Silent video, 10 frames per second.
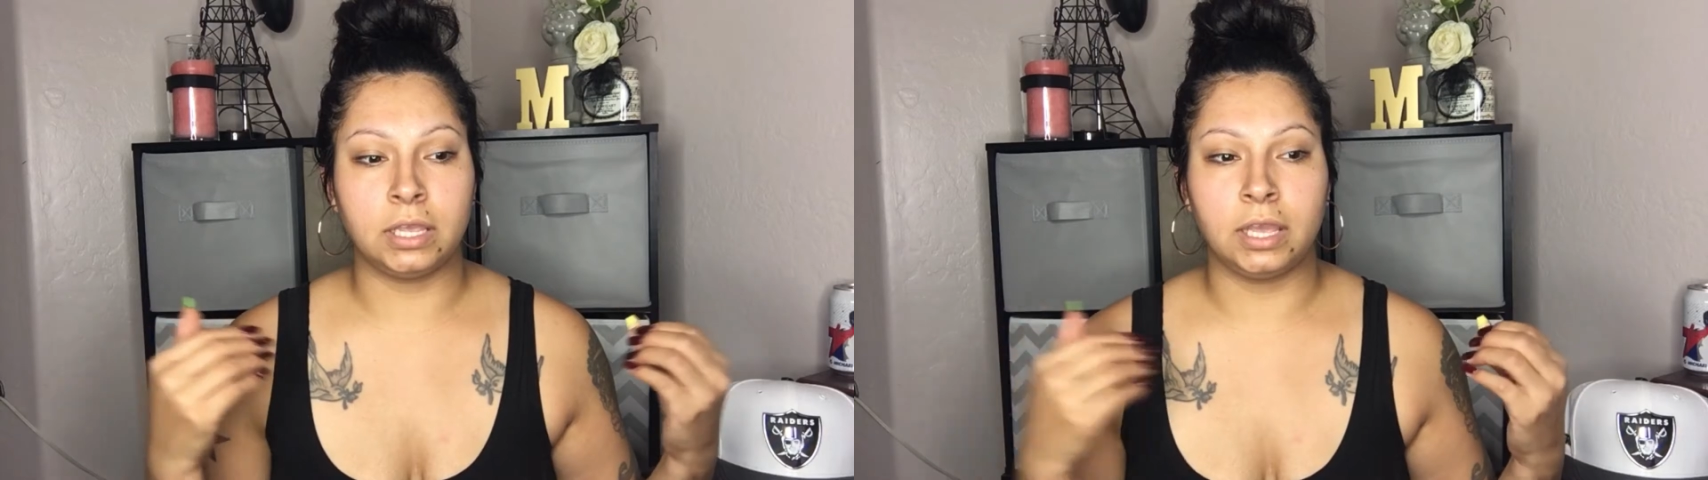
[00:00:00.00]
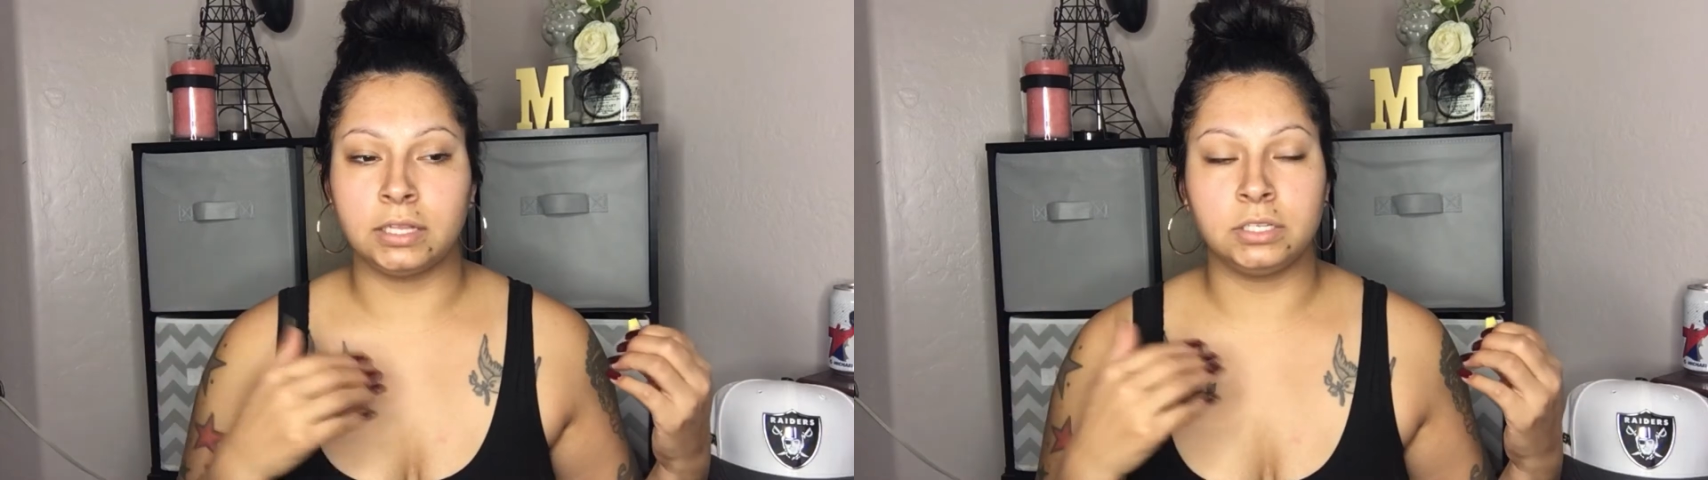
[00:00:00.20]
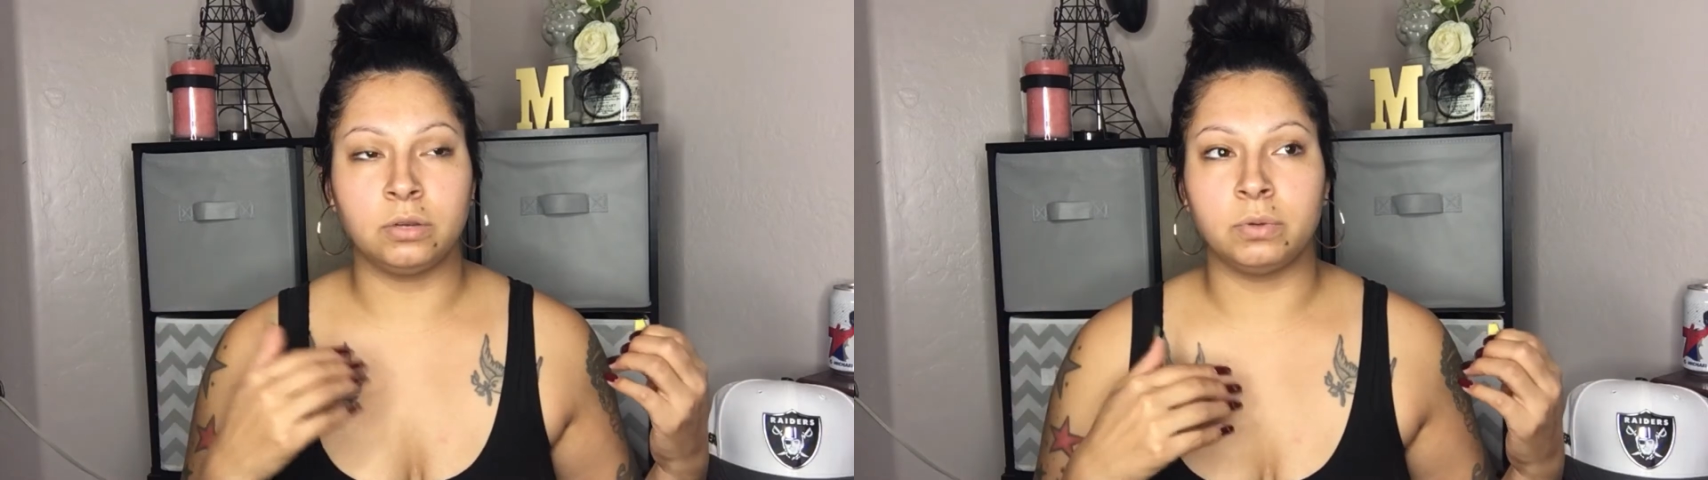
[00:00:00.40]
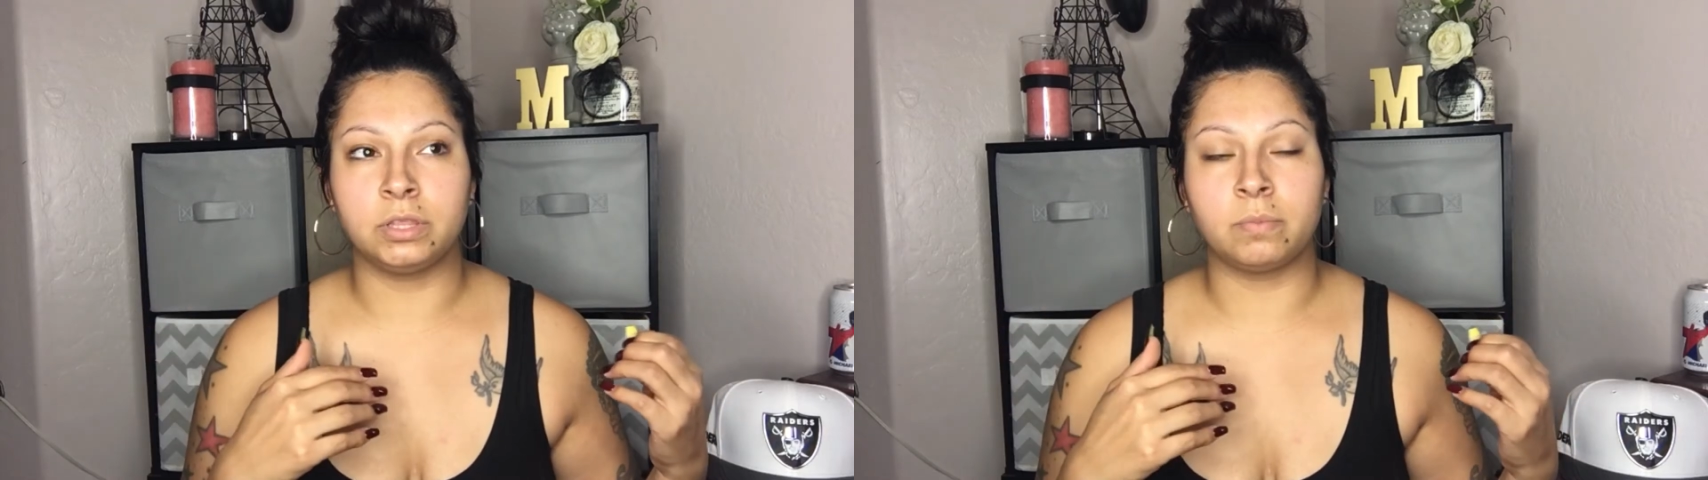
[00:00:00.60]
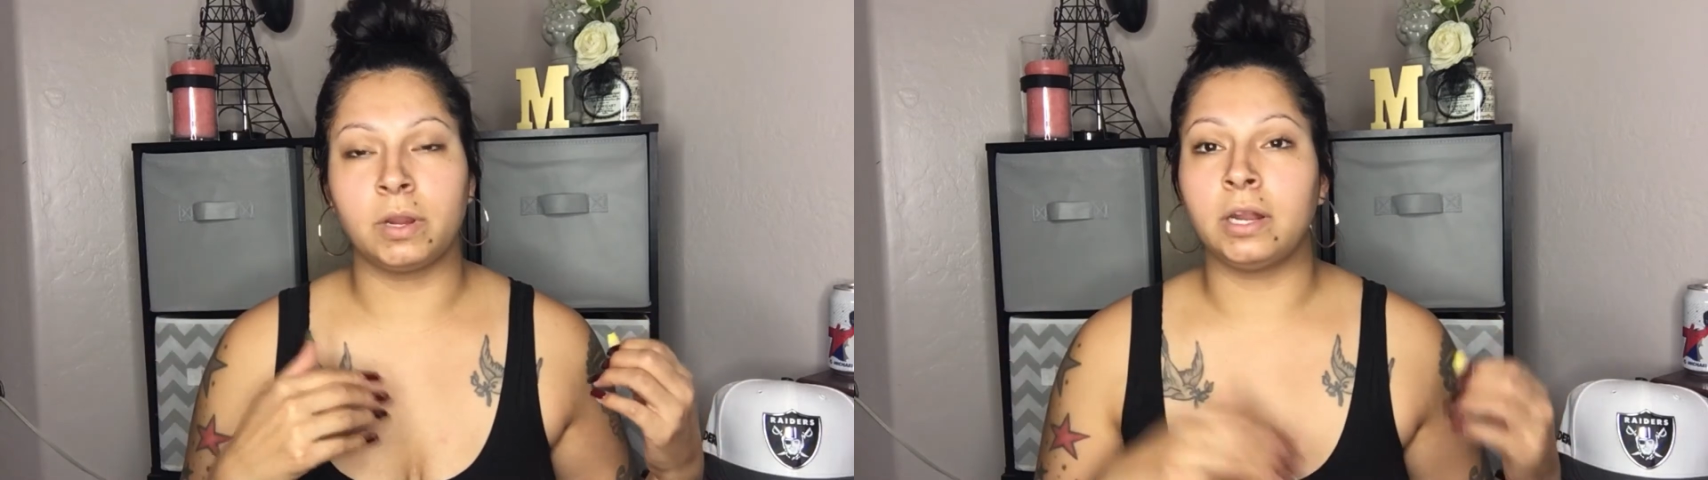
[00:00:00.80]
can't deal with
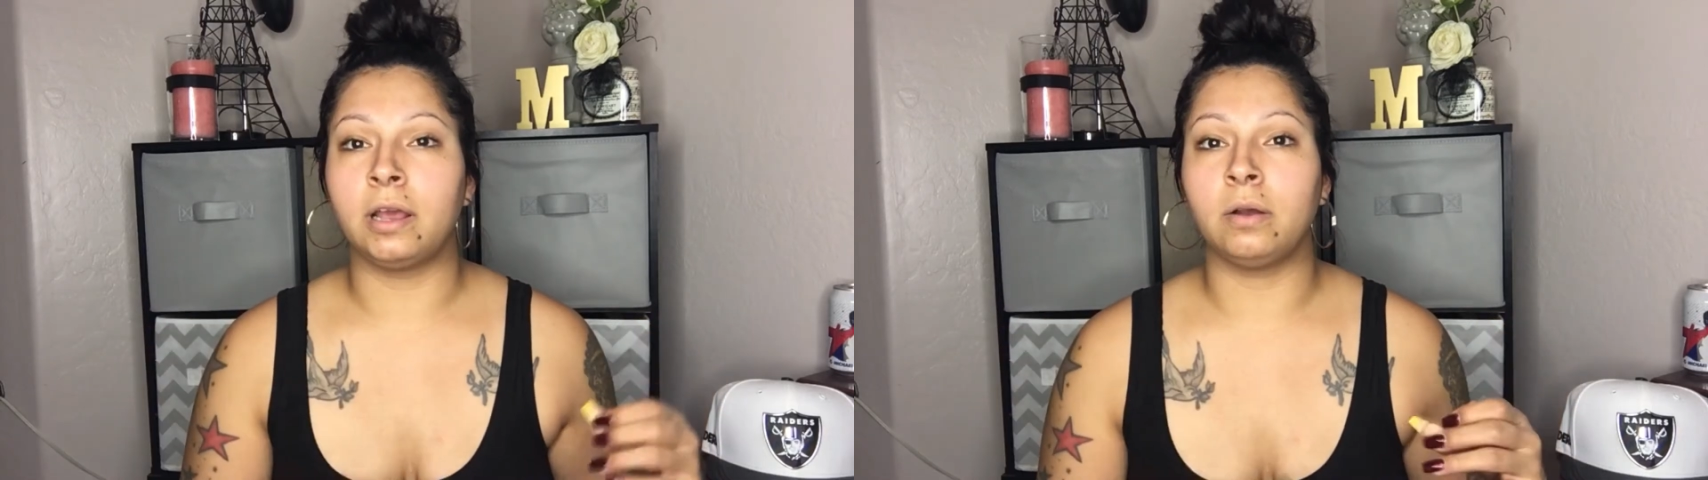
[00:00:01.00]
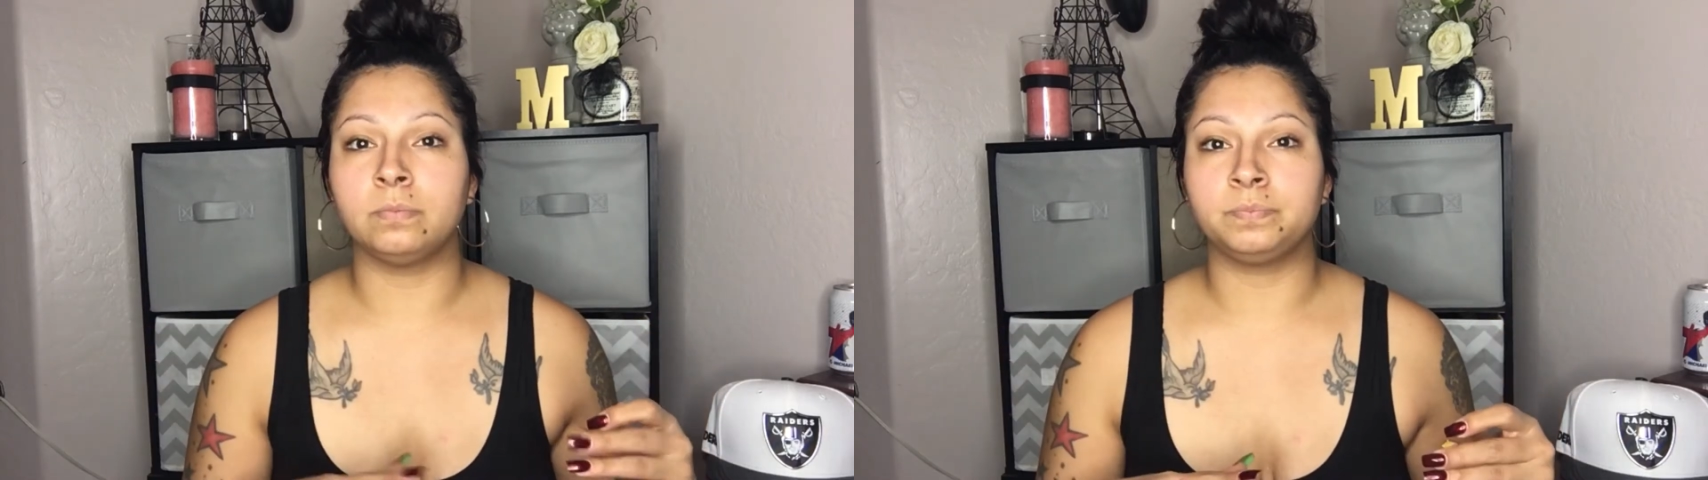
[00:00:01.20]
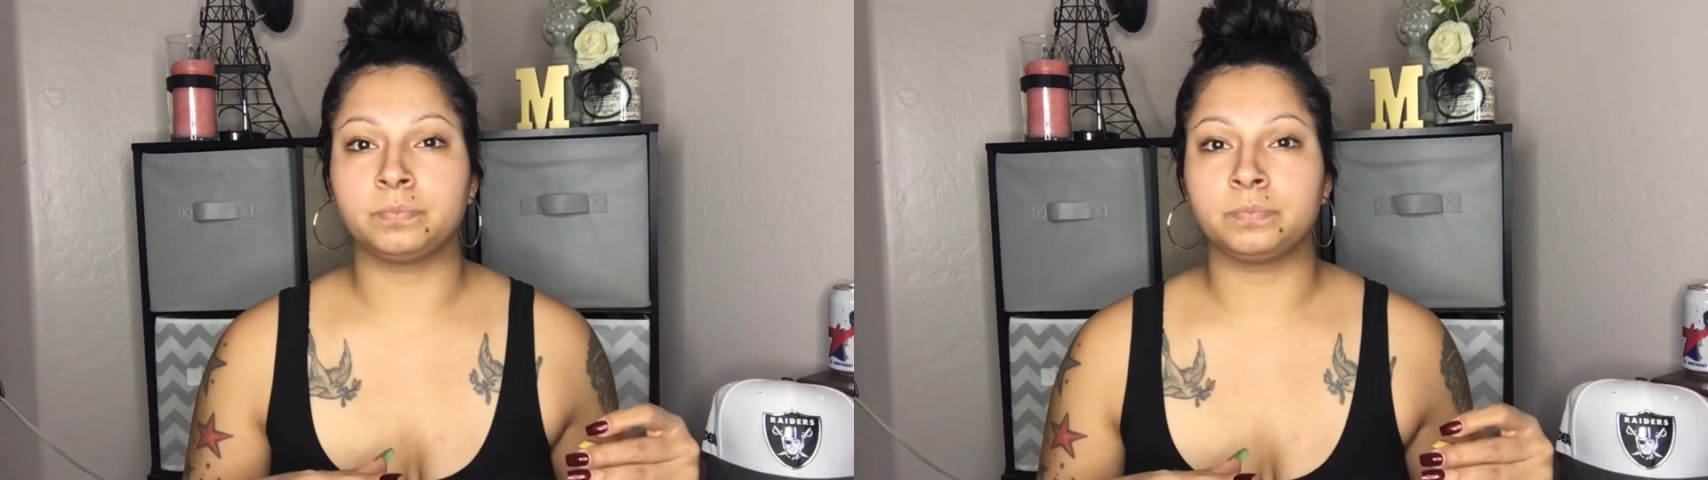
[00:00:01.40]
them right now.